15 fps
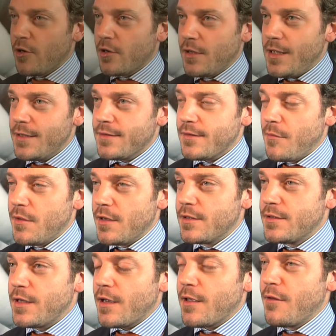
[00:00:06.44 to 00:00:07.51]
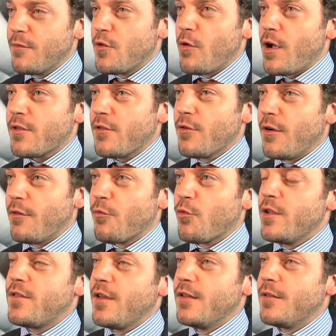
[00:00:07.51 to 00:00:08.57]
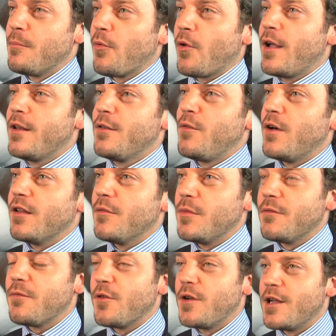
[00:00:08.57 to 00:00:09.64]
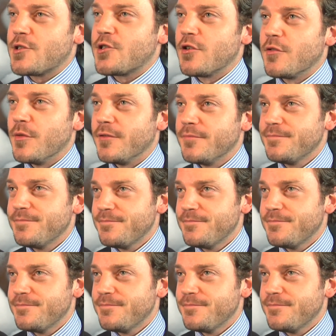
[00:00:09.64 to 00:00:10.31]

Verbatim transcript: Herklots. I'm the Executive Director of Retail and Brand Development for Nat Sherman.